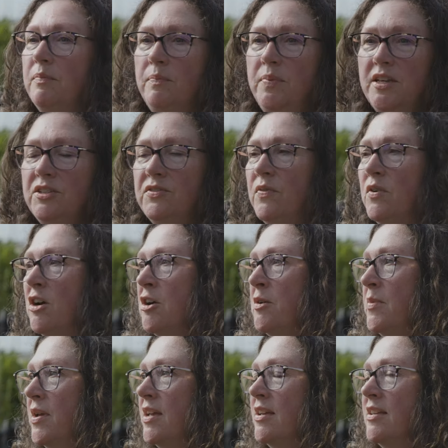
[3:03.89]
Peace
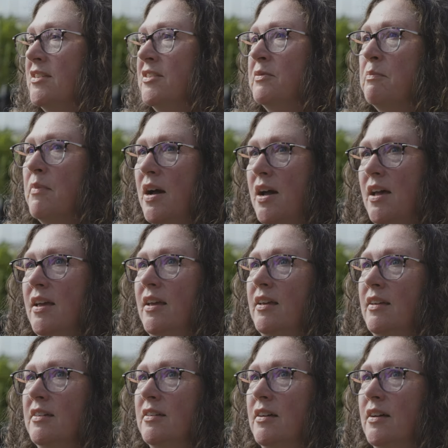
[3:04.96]
Farm is
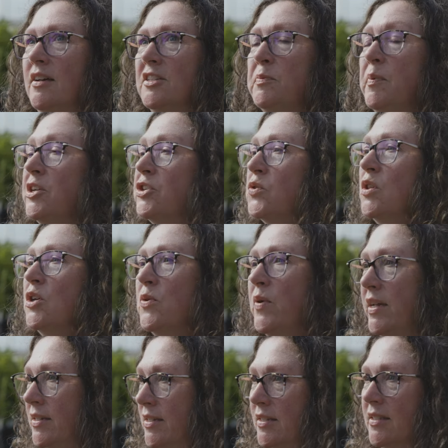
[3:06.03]
my uh, special
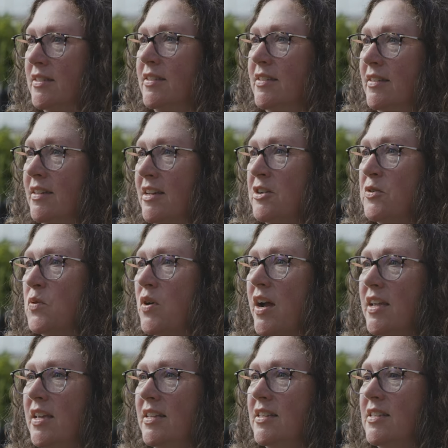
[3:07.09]
oasis where I can